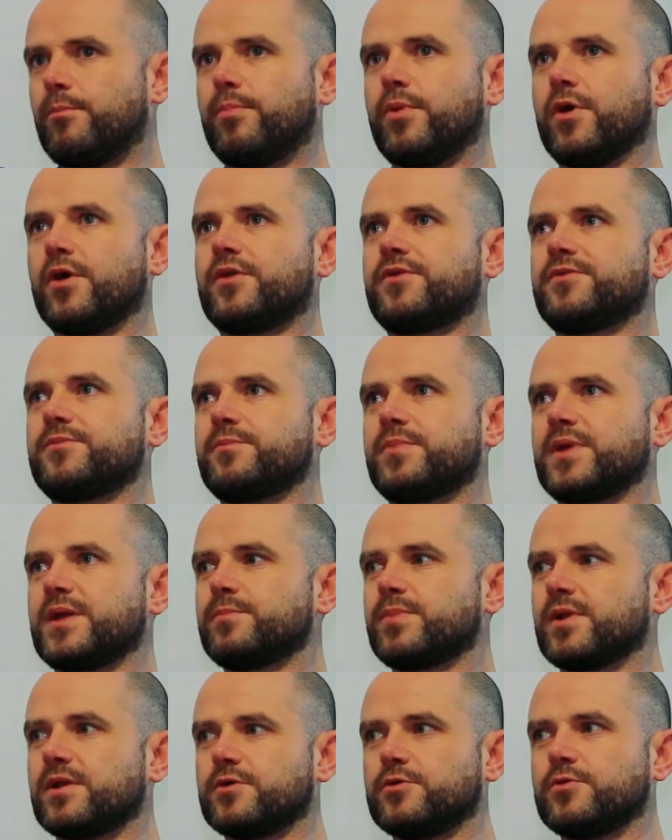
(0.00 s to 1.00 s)
but
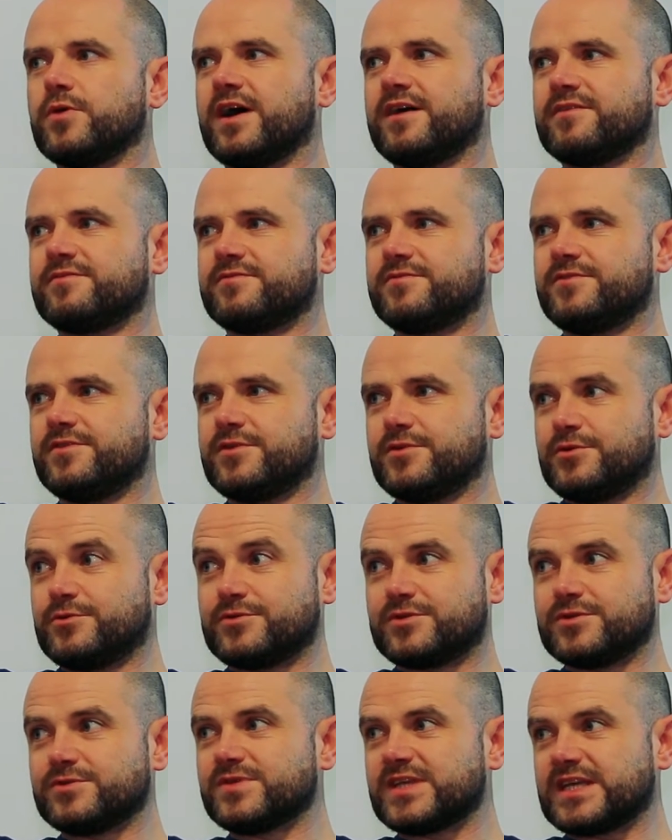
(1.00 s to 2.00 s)
people who have
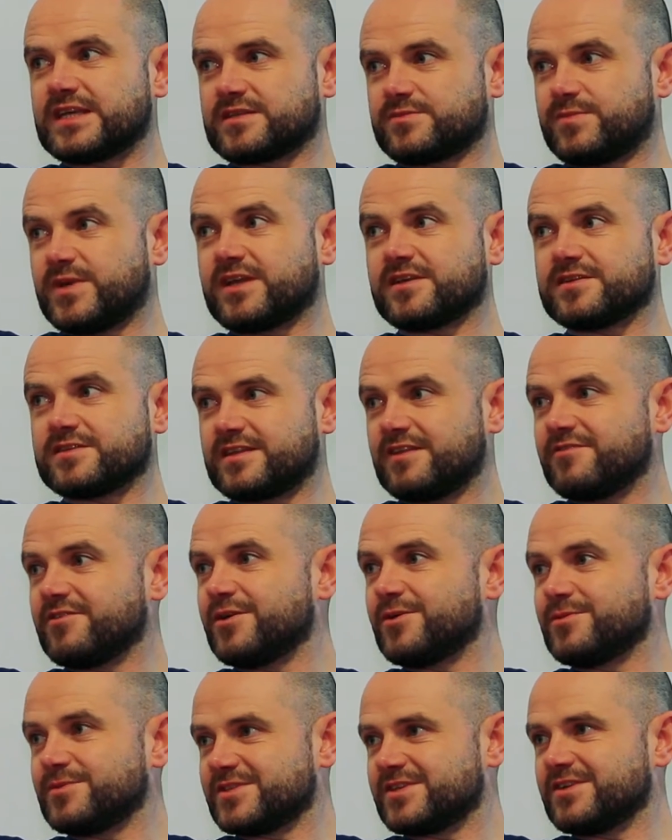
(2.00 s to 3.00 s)
who do things because they've
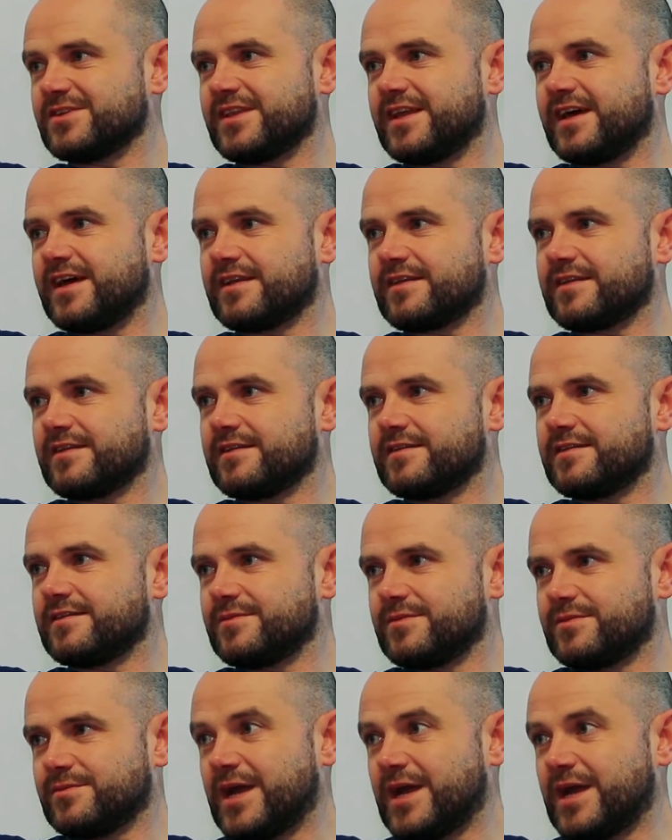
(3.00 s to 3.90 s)
always done that mm.